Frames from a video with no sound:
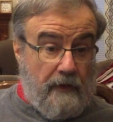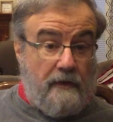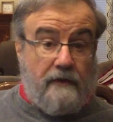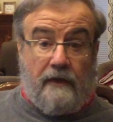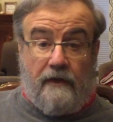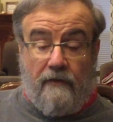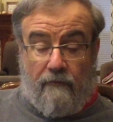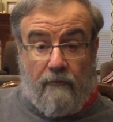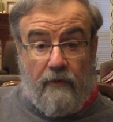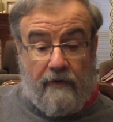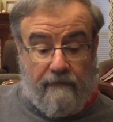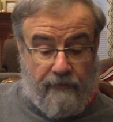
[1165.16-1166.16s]
to get
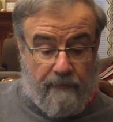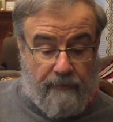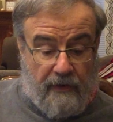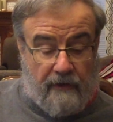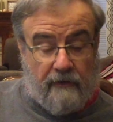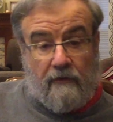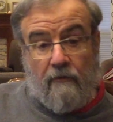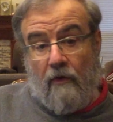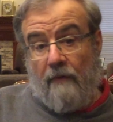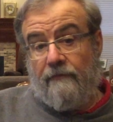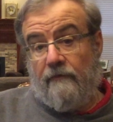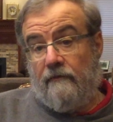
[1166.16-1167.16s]
rid of the pagan
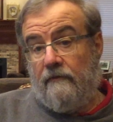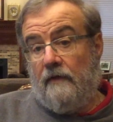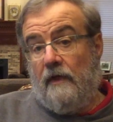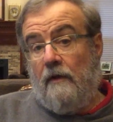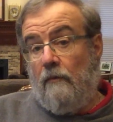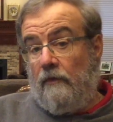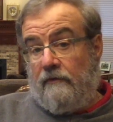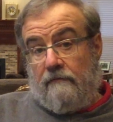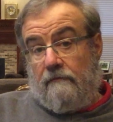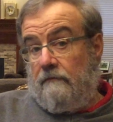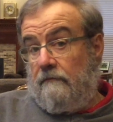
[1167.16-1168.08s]
corruptions, which